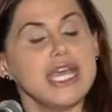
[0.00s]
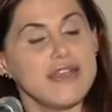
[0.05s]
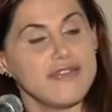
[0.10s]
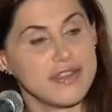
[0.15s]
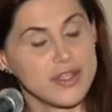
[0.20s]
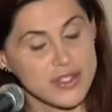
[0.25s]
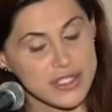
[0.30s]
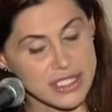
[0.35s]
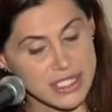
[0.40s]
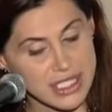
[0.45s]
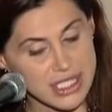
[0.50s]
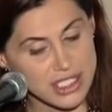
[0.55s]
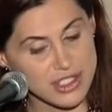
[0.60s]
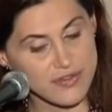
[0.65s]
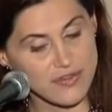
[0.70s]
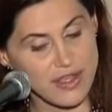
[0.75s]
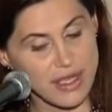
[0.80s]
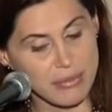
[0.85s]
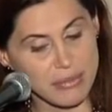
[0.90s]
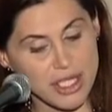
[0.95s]
if there's leakage
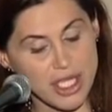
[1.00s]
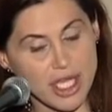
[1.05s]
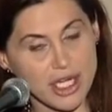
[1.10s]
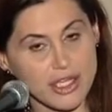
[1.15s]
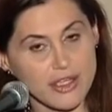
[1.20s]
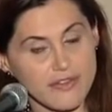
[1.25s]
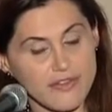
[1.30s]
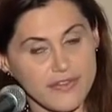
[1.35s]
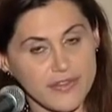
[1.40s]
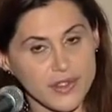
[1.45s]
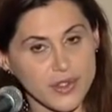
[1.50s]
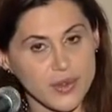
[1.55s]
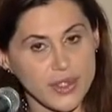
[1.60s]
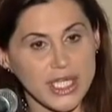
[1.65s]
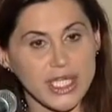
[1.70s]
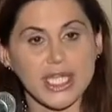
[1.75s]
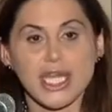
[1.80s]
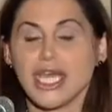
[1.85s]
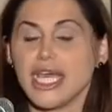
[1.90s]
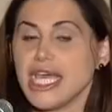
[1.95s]
of amniotic
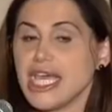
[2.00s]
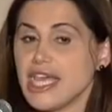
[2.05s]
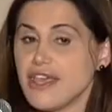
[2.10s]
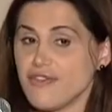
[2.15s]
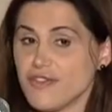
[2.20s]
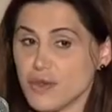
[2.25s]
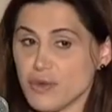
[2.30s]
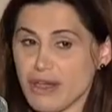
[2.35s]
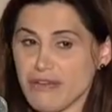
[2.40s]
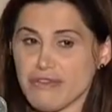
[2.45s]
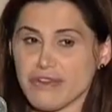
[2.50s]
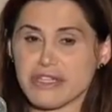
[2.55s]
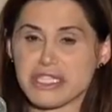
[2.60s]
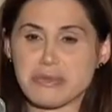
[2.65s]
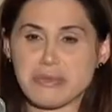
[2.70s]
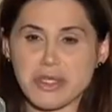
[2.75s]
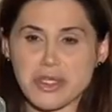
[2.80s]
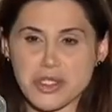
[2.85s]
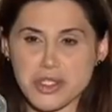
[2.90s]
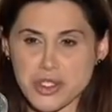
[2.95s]
fluid, if you ever
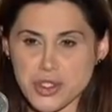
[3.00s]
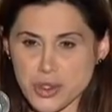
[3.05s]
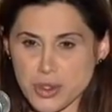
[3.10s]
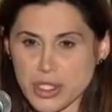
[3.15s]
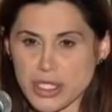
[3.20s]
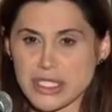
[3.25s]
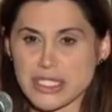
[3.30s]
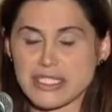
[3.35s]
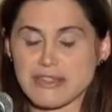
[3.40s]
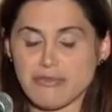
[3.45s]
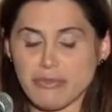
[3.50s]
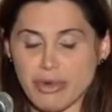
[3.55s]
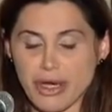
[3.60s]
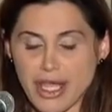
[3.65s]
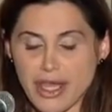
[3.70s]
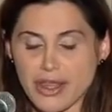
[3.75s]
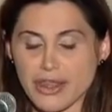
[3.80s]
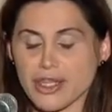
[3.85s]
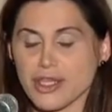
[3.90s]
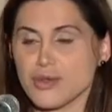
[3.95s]
experience shortness of
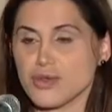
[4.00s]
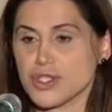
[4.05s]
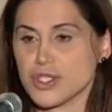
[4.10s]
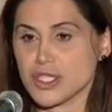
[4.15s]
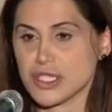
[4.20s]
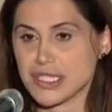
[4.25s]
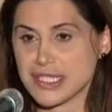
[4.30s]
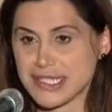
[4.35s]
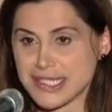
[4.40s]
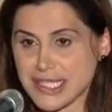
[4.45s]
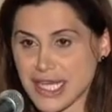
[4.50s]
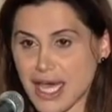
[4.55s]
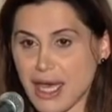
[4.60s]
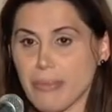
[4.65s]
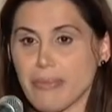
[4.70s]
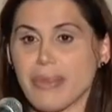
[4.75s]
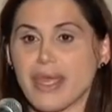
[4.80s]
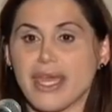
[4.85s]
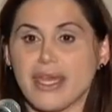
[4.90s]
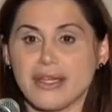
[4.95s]
breath, you should
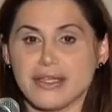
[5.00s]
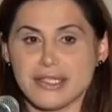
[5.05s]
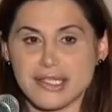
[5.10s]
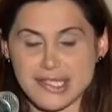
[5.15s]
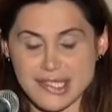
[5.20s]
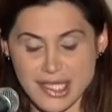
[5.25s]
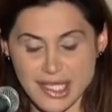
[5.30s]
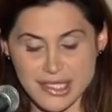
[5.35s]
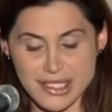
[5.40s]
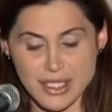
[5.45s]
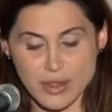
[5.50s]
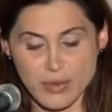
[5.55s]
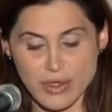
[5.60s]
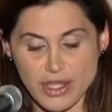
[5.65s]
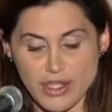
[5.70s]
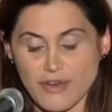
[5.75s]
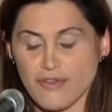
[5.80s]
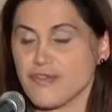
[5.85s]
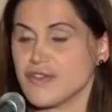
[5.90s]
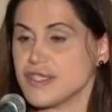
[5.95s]
stop and discuss it
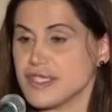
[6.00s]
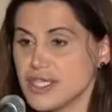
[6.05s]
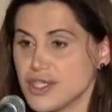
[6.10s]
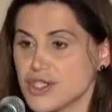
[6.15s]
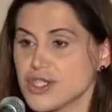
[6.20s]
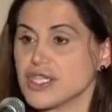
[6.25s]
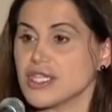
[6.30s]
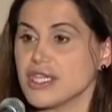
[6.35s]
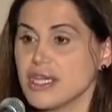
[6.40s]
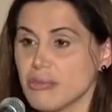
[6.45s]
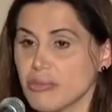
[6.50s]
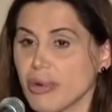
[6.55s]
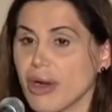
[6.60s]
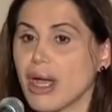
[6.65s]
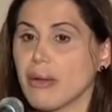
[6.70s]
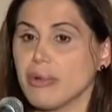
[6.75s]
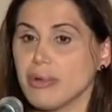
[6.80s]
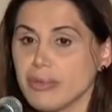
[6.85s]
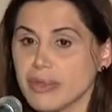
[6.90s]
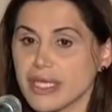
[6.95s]
with your physician and
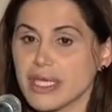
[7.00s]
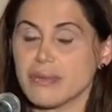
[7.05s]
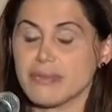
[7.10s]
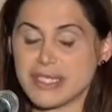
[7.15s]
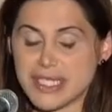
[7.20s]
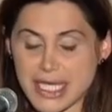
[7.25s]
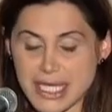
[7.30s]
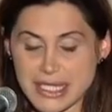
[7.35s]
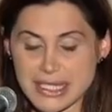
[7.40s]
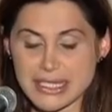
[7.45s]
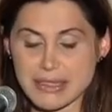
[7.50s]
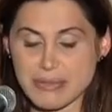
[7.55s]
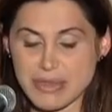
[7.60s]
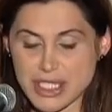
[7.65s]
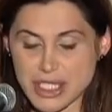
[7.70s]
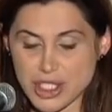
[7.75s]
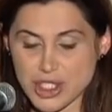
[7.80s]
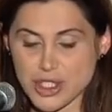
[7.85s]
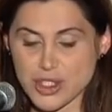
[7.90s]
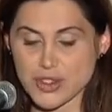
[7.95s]
probably obtain some
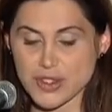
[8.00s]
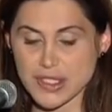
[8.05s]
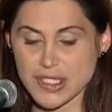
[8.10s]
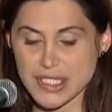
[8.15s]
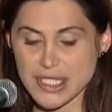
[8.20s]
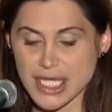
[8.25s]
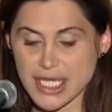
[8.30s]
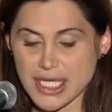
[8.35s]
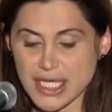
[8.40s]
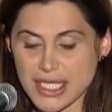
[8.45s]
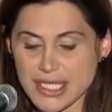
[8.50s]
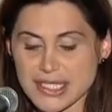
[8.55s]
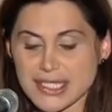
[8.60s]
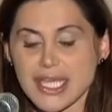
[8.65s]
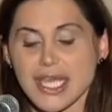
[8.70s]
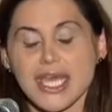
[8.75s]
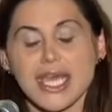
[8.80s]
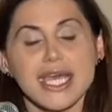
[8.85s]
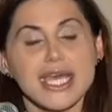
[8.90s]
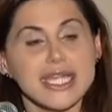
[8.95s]
additional studies.
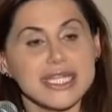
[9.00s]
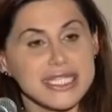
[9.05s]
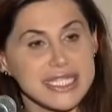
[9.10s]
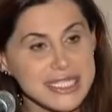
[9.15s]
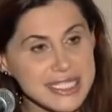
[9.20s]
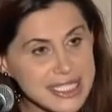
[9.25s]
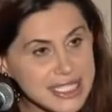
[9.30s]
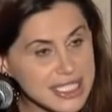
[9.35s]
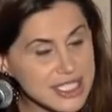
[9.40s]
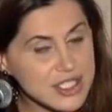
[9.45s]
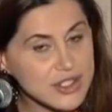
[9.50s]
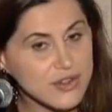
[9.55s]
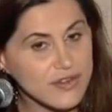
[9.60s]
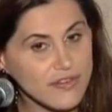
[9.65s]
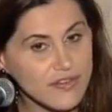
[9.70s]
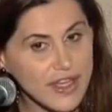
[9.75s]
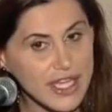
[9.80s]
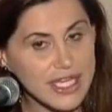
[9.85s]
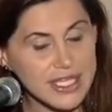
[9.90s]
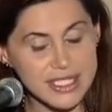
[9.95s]
Dizziness or
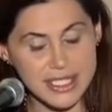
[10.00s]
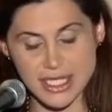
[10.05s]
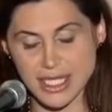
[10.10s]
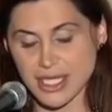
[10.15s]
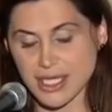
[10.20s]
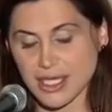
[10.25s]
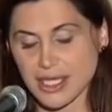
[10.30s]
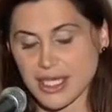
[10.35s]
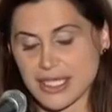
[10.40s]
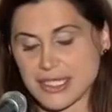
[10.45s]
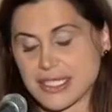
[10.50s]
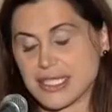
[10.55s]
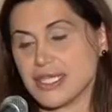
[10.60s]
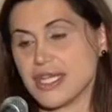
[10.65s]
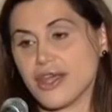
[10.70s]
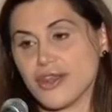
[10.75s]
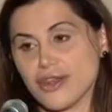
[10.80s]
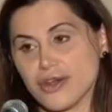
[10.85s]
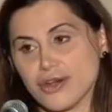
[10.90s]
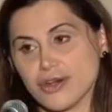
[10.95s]
fainting is
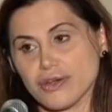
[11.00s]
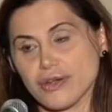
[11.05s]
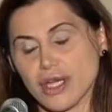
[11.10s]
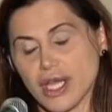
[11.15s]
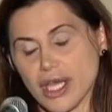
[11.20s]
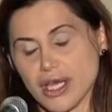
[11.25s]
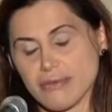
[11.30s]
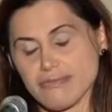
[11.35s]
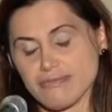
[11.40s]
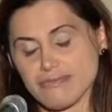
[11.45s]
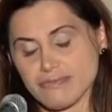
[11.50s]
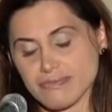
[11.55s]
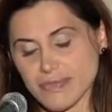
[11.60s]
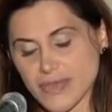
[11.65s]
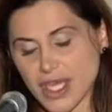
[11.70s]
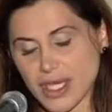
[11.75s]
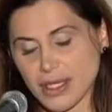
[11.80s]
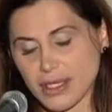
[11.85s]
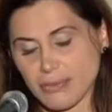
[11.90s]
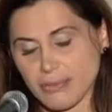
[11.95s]
another. Um,
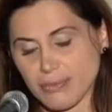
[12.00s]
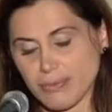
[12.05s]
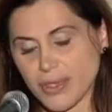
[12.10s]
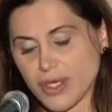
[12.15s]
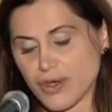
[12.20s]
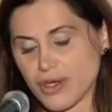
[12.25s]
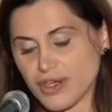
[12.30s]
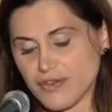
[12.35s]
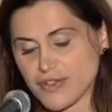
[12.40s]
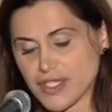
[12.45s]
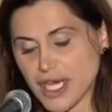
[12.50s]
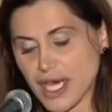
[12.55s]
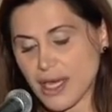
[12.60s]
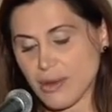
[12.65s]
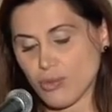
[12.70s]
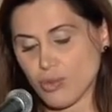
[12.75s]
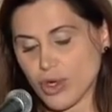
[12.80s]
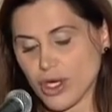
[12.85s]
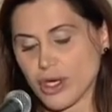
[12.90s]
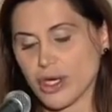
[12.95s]
period of
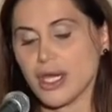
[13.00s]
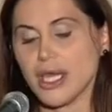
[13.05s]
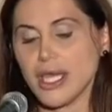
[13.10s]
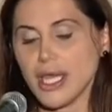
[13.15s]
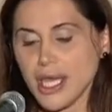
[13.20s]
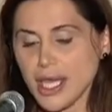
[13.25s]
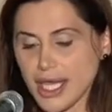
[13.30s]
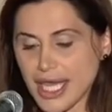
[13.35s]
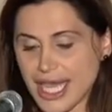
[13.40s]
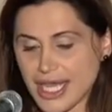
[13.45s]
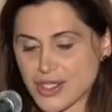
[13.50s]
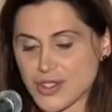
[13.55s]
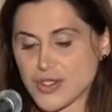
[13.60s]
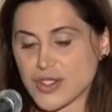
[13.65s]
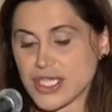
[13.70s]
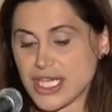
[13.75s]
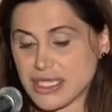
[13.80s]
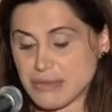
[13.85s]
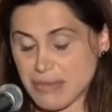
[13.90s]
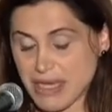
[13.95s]
time where
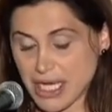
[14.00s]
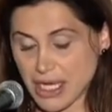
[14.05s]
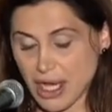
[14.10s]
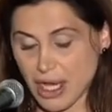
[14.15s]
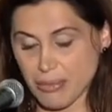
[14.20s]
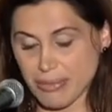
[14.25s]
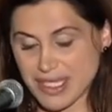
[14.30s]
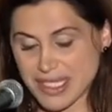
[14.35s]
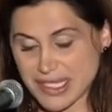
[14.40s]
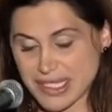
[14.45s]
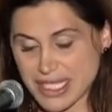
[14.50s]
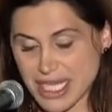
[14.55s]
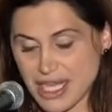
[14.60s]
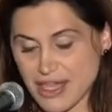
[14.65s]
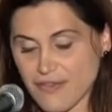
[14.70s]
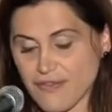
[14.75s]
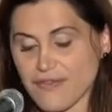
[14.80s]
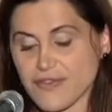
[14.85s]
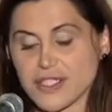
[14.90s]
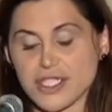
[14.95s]
exercise may not be
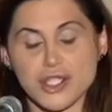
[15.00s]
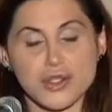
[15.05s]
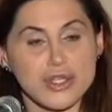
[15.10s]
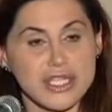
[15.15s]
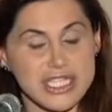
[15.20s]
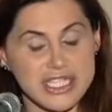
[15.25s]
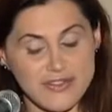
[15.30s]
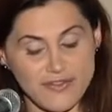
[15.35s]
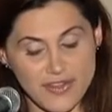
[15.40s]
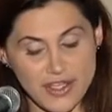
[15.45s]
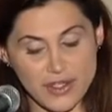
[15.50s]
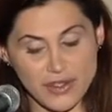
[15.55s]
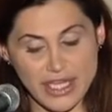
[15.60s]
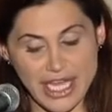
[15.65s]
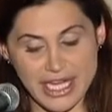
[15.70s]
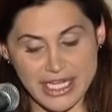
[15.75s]
safe, decreased fetal